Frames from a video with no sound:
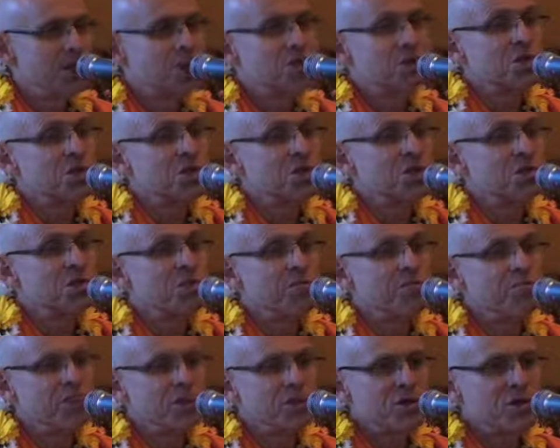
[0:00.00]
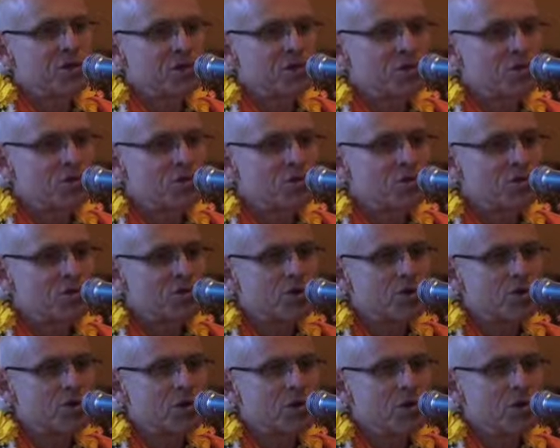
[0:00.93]
it's such an important
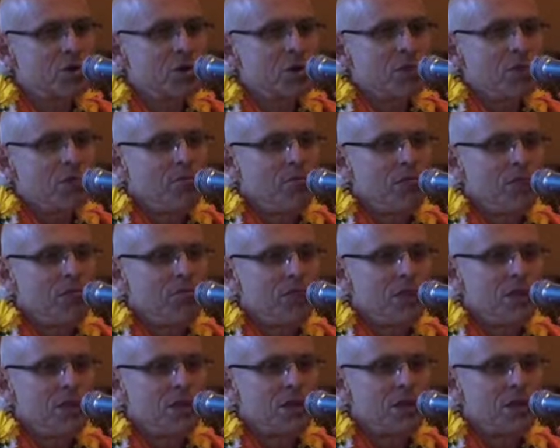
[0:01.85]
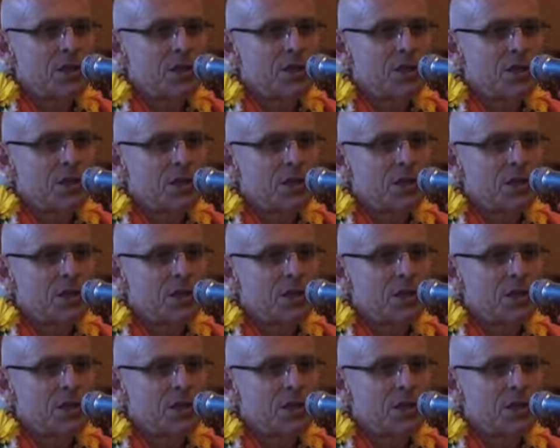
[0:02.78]
root. But we need